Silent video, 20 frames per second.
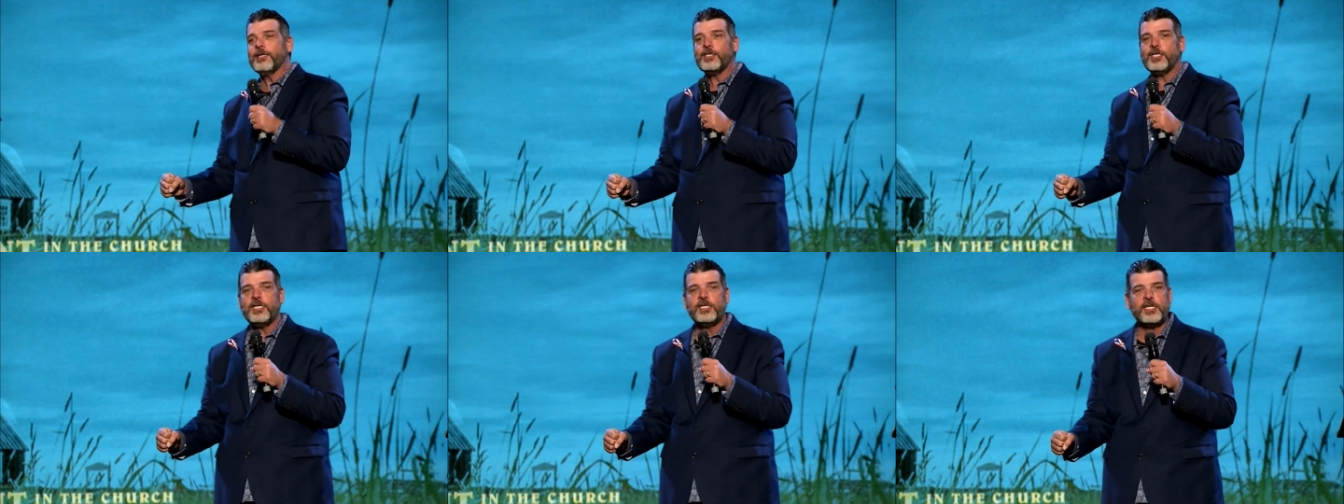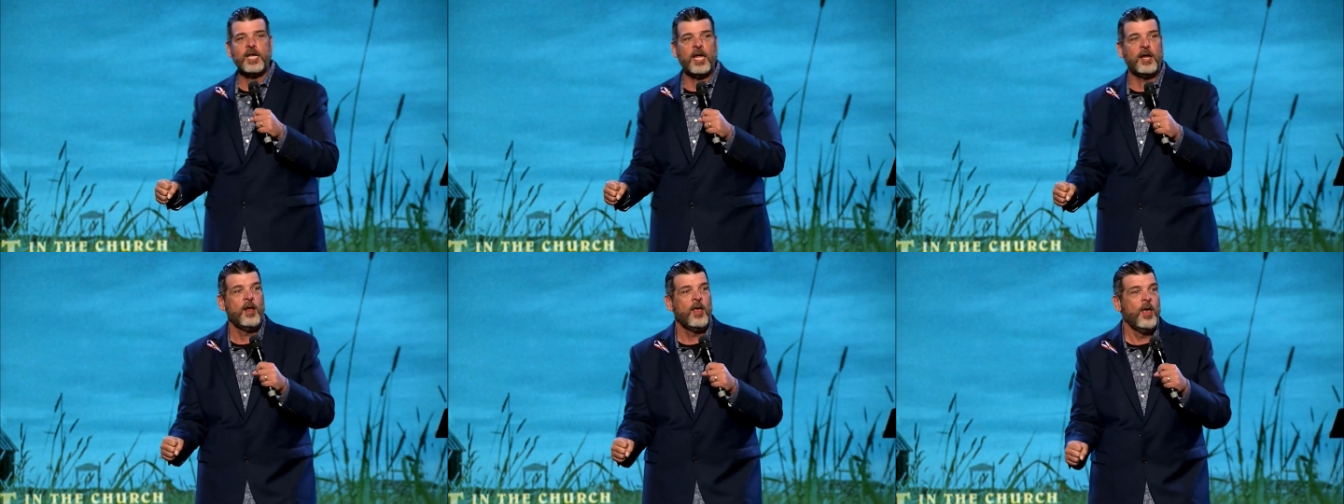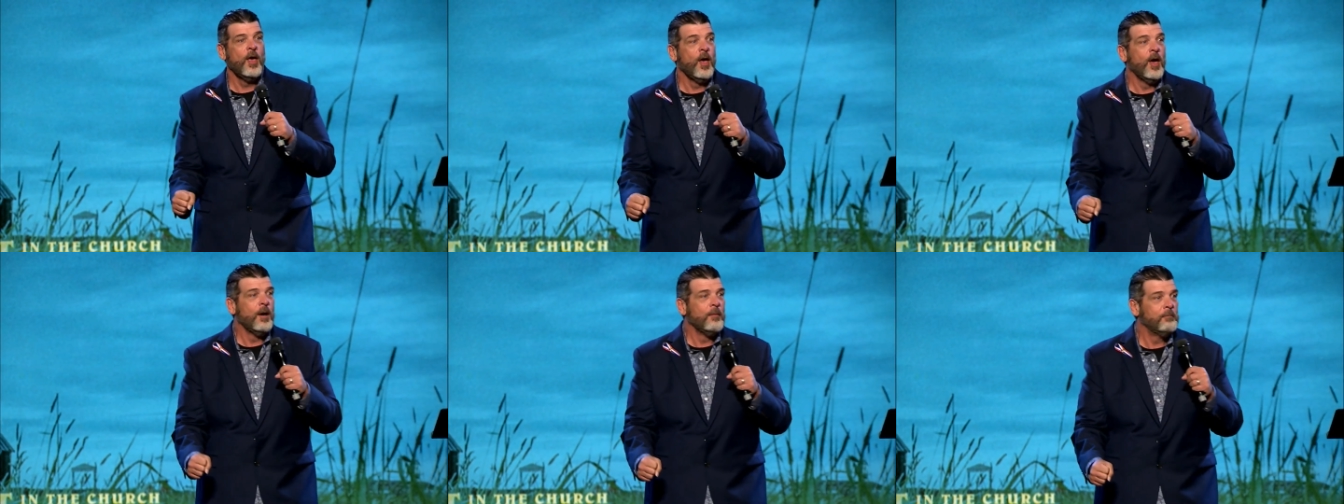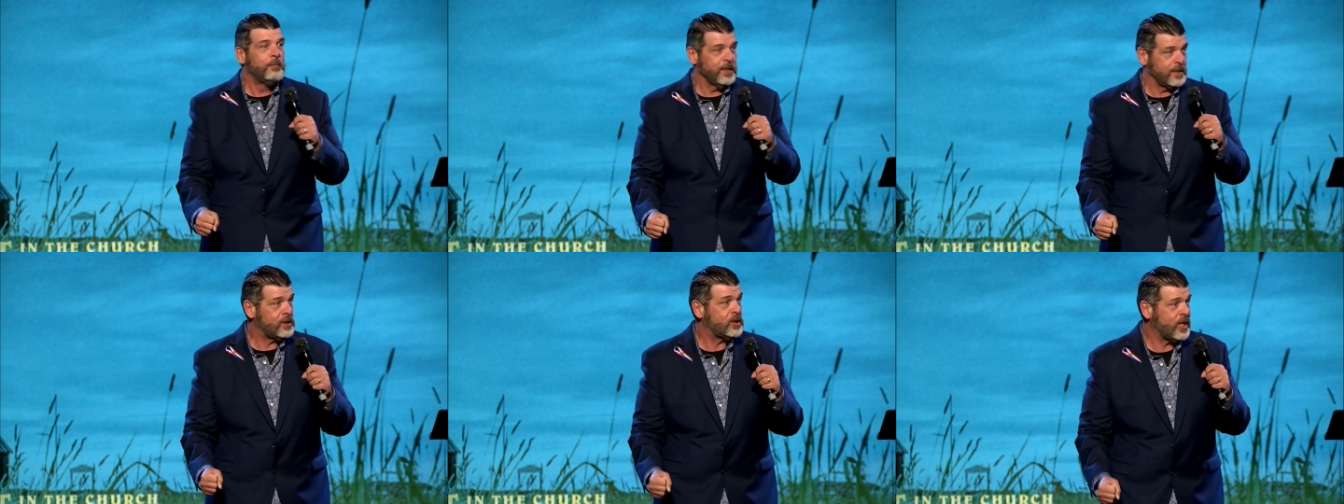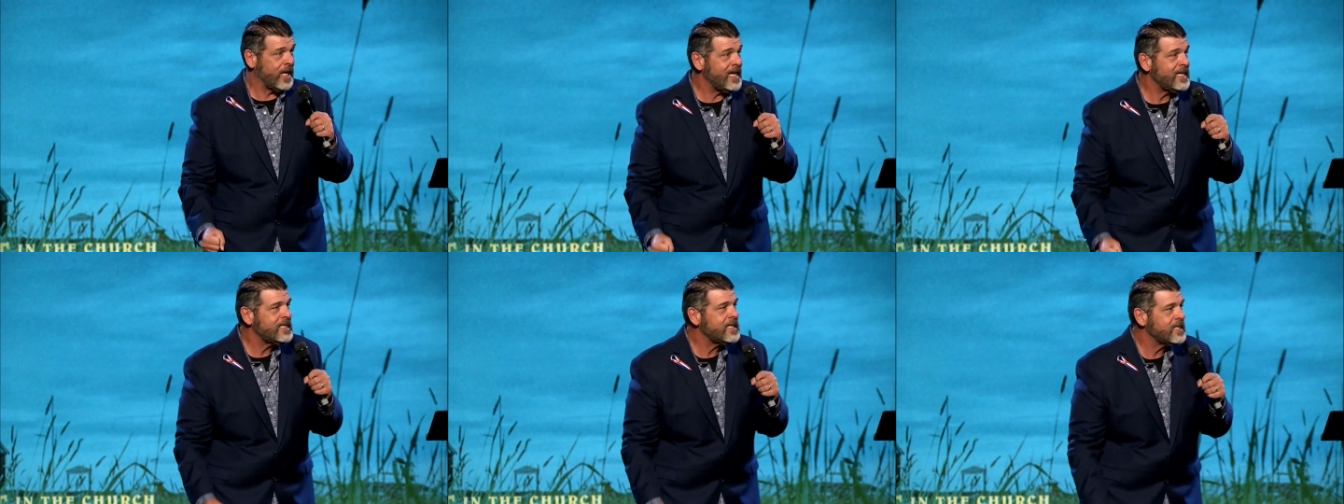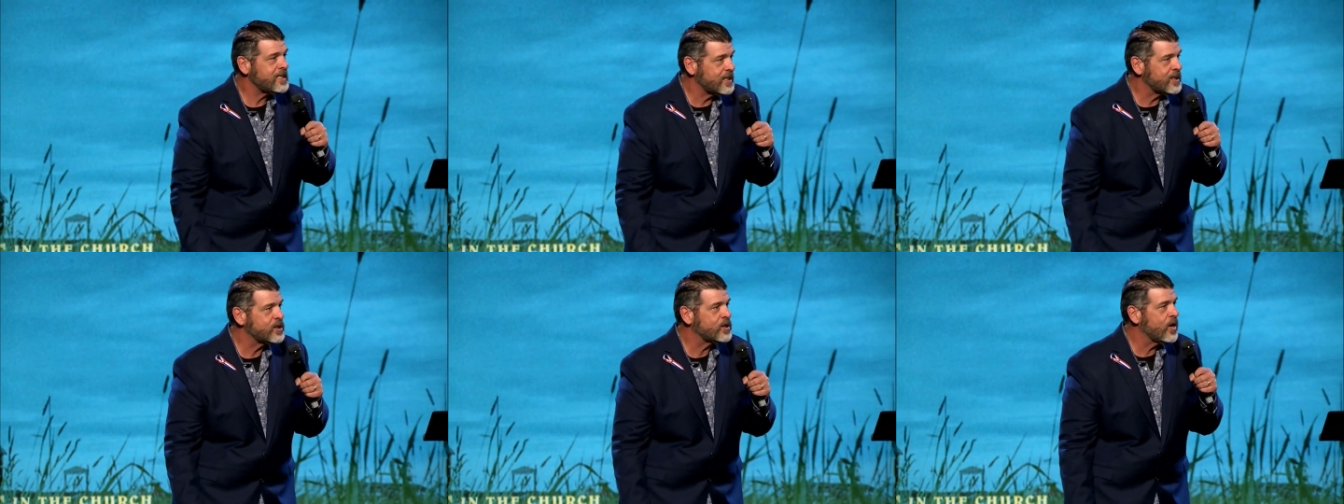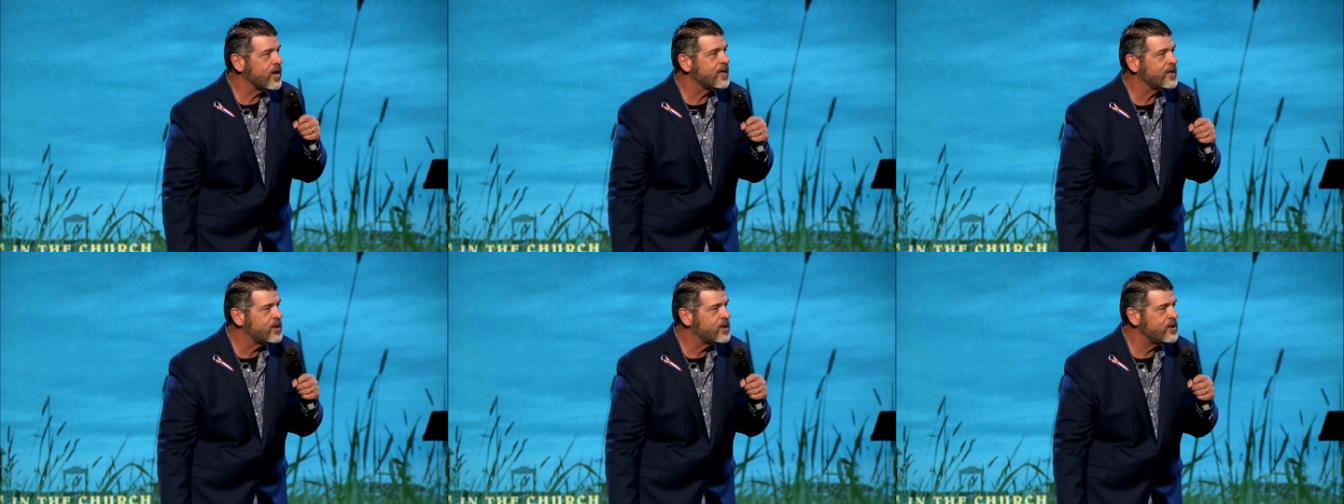she said, but Jesus is
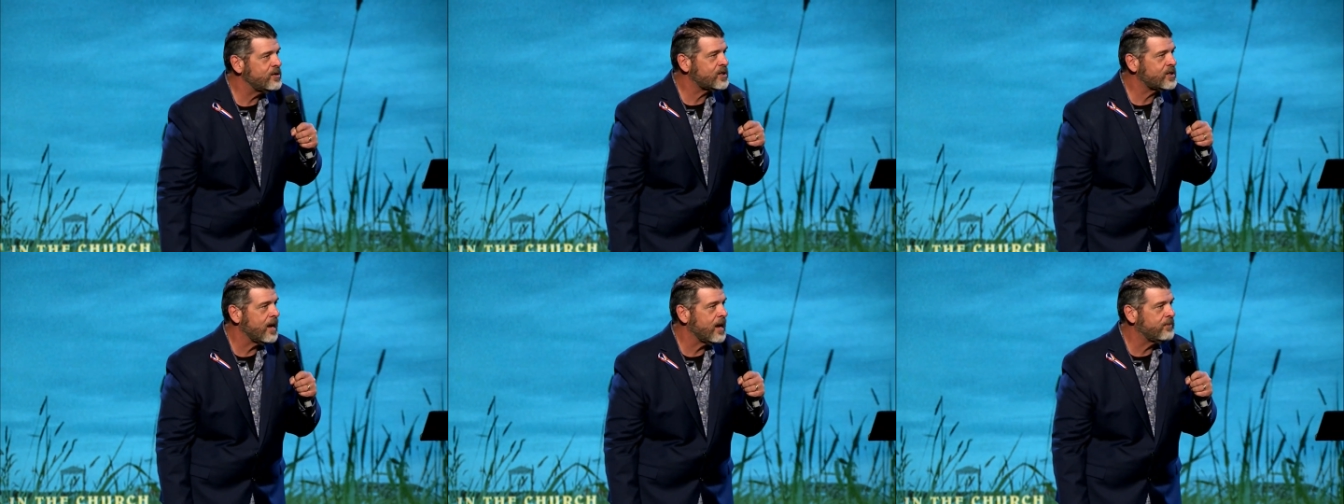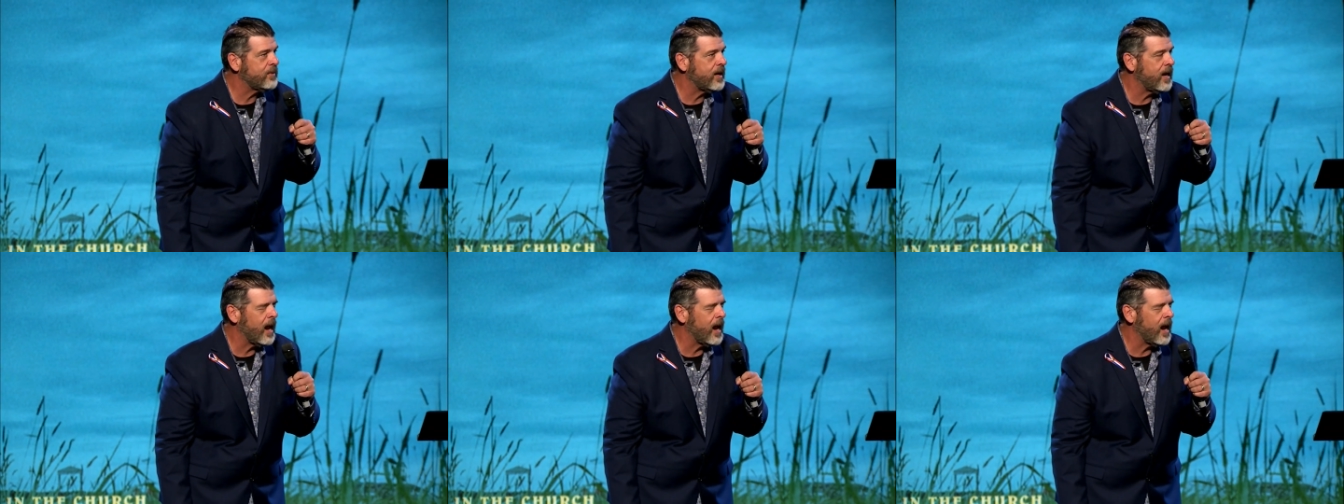going to do something.